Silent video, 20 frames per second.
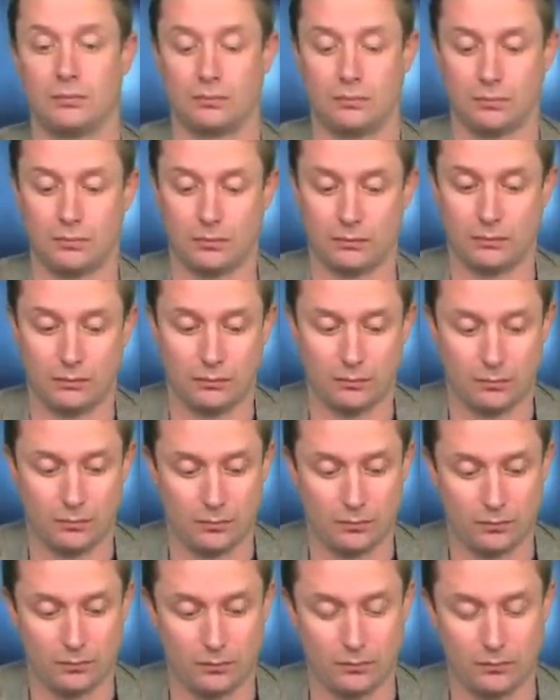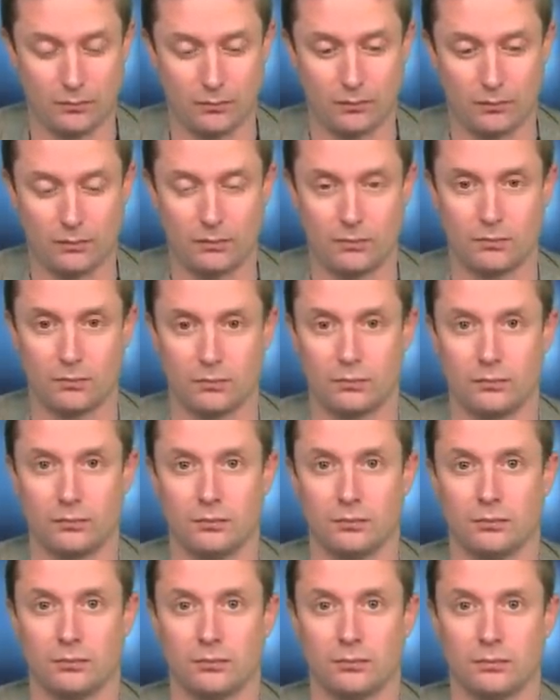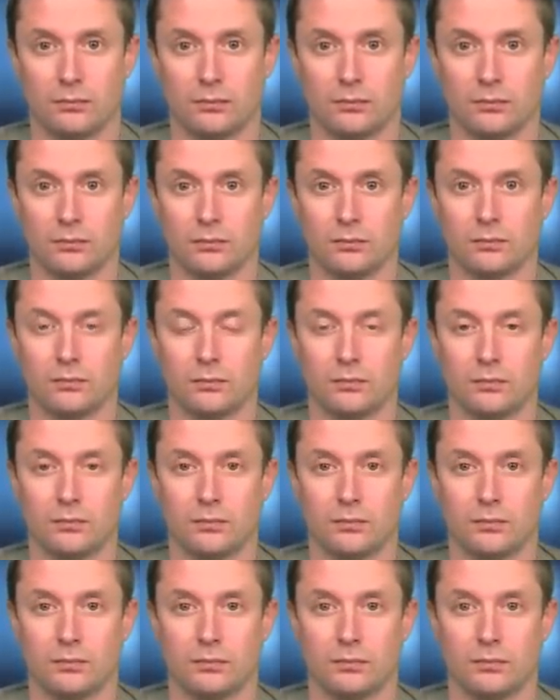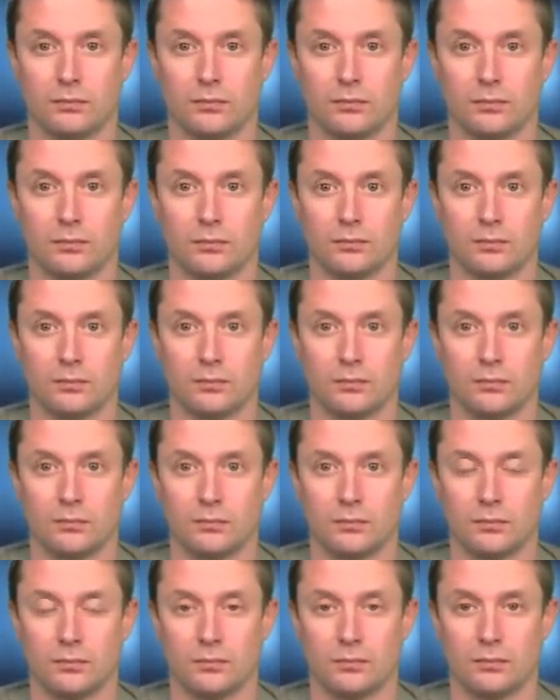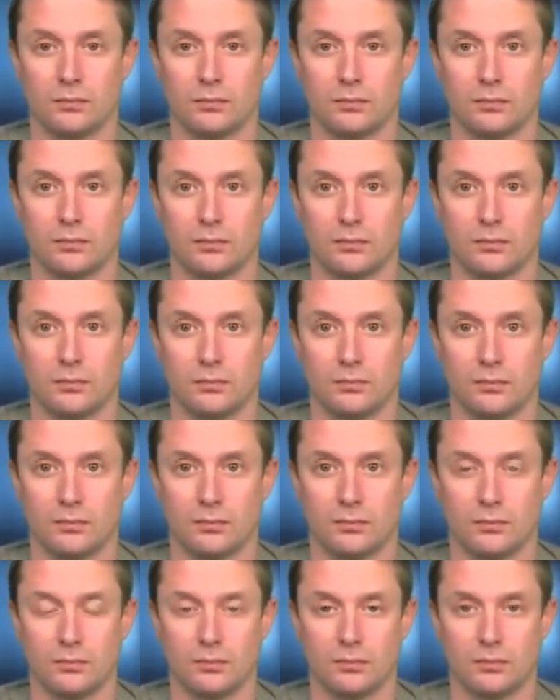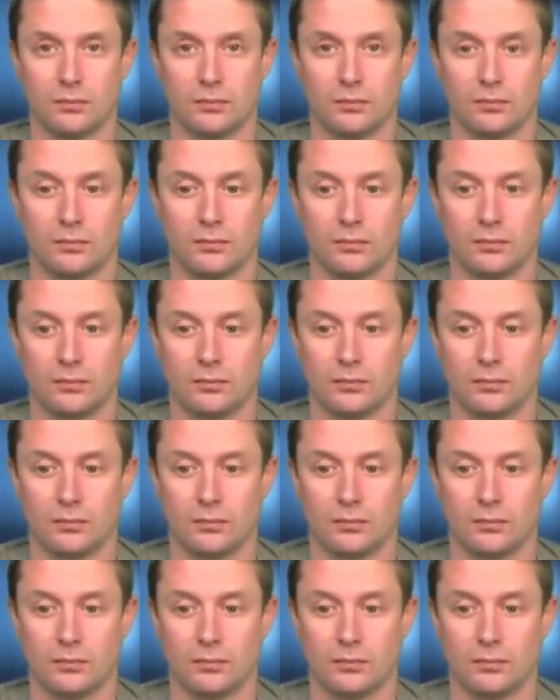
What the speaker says: The person shown says nothing.